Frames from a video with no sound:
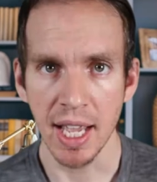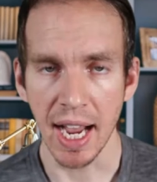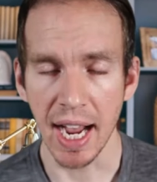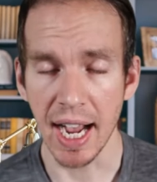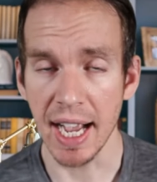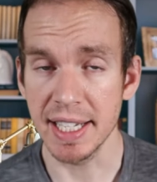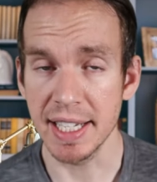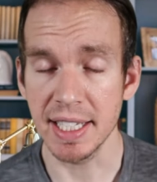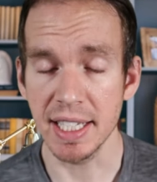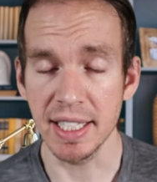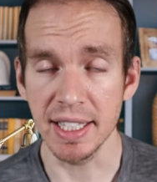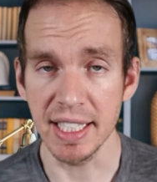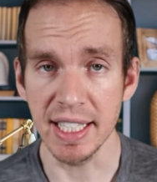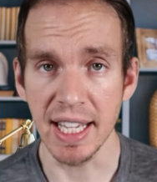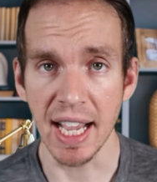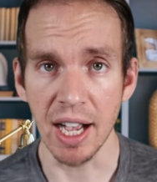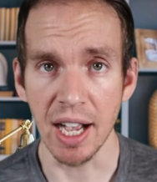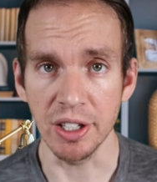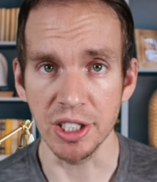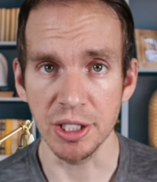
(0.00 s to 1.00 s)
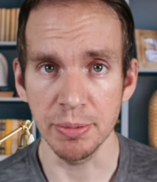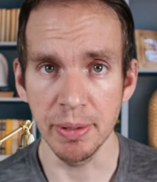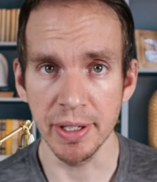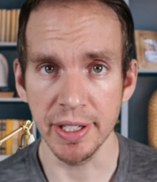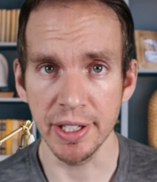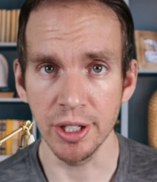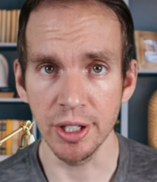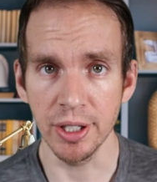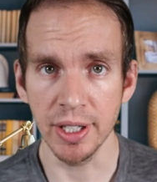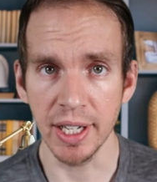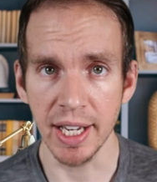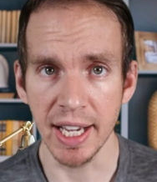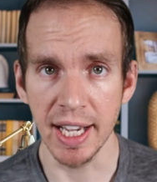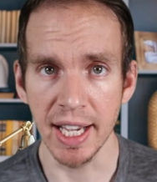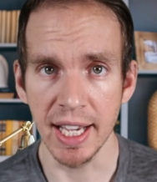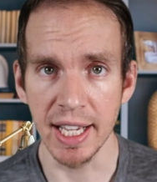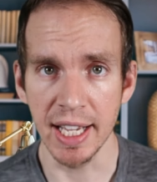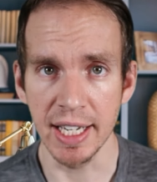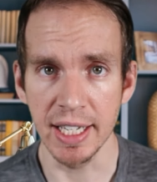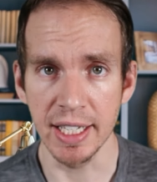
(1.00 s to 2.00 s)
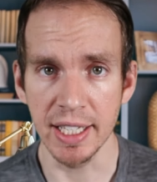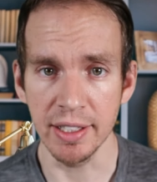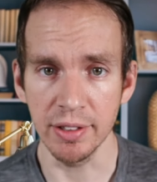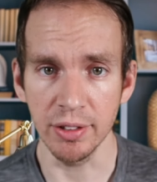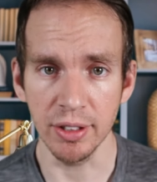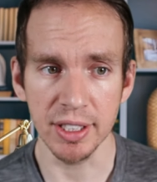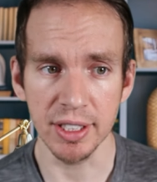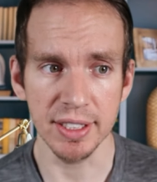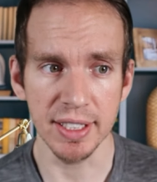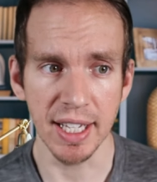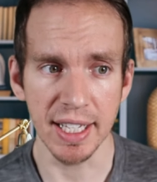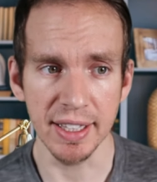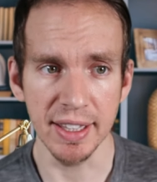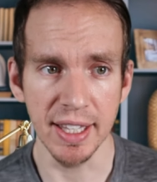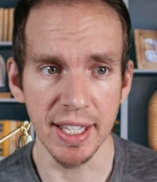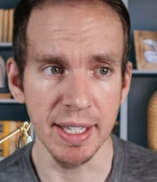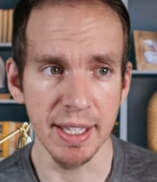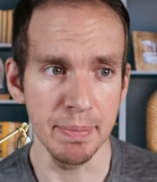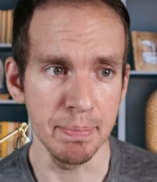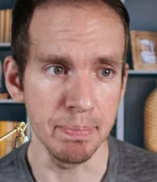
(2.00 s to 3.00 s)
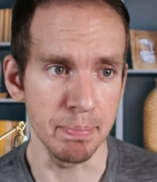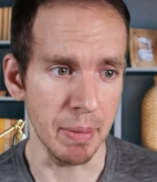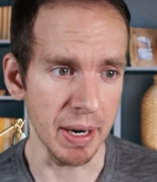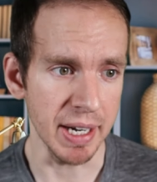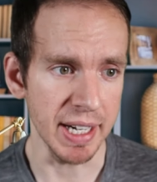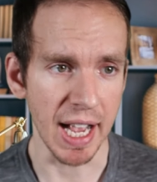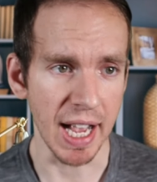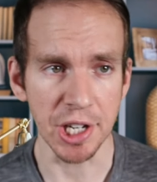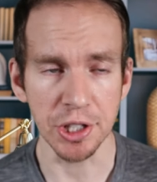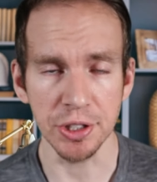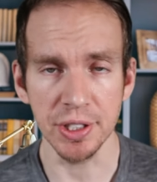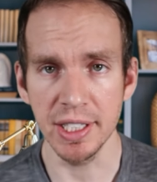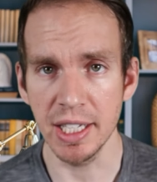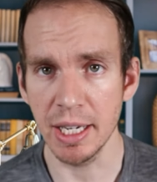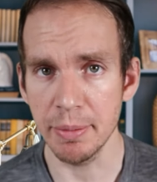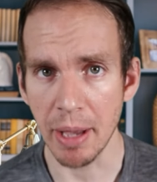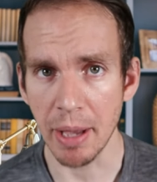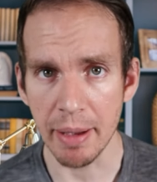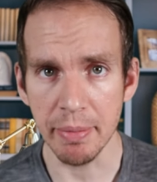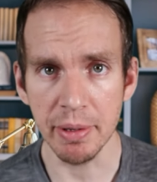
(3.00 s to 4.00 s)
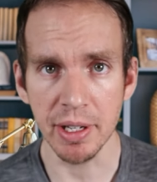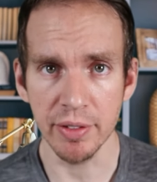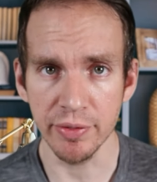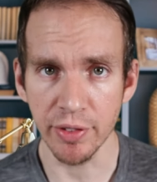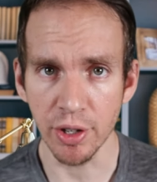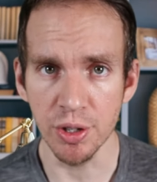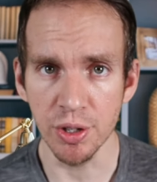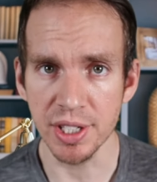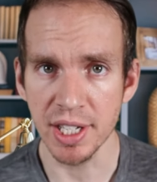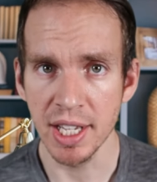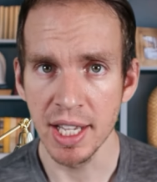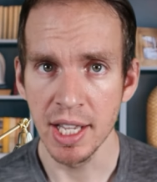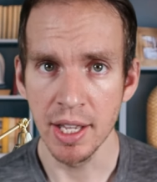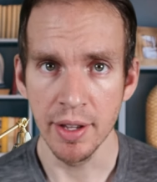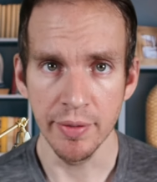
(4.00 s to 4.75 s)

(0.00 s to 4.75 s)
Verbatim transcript: as the House Speaker, and it looks like they might actually end up having a vote